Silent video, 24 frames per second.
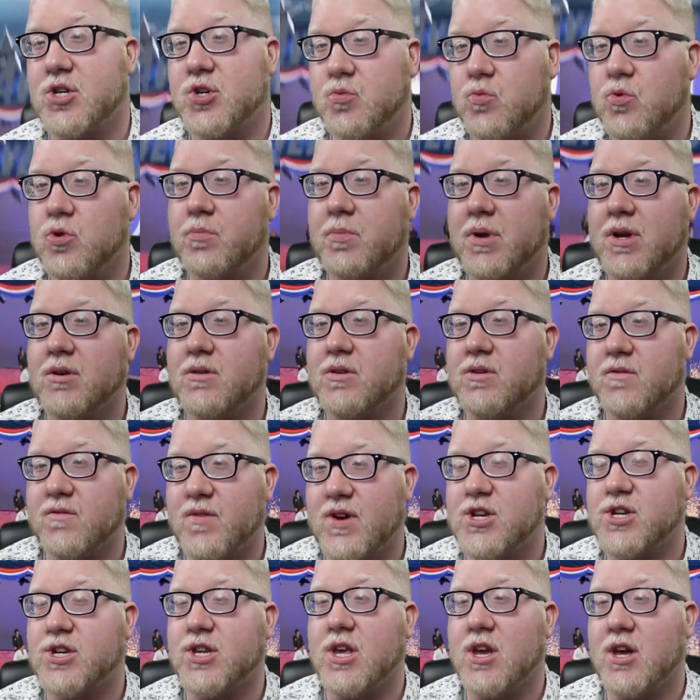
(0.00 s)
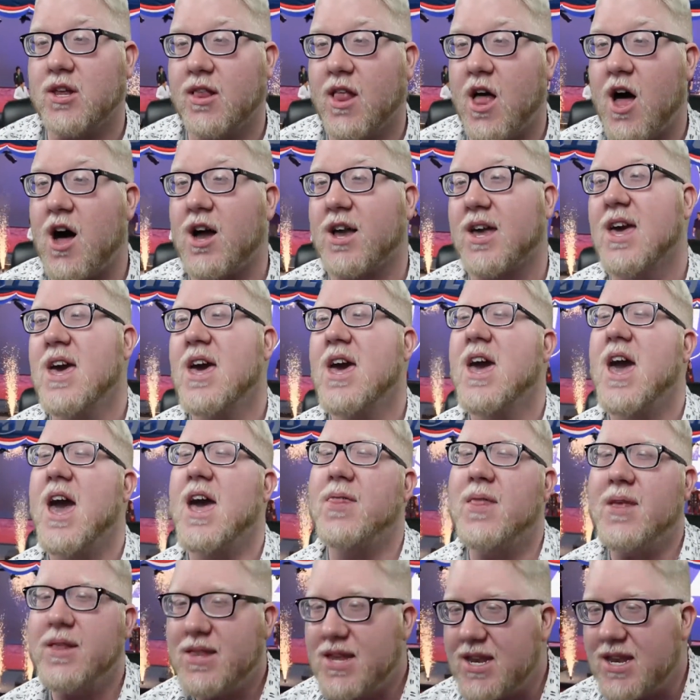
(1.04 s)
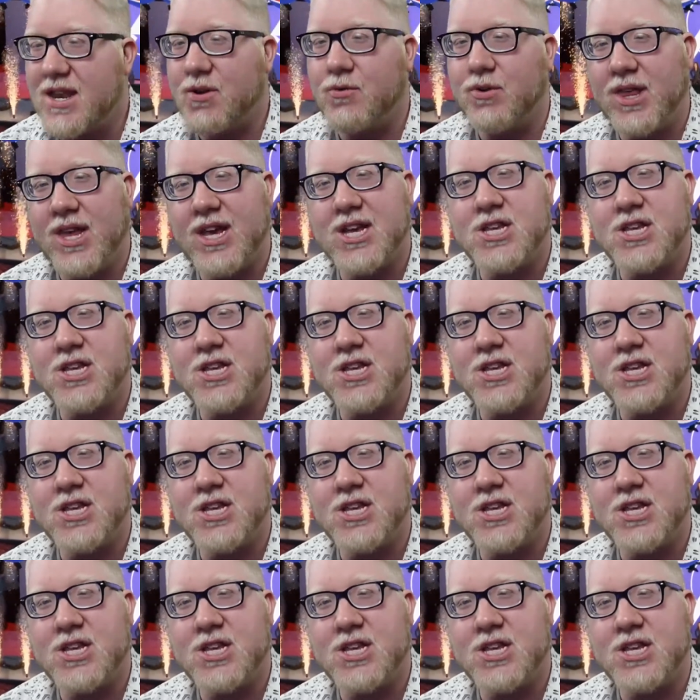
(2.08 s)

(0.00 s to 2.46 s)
you will be able to eventually unlock, and they didn't really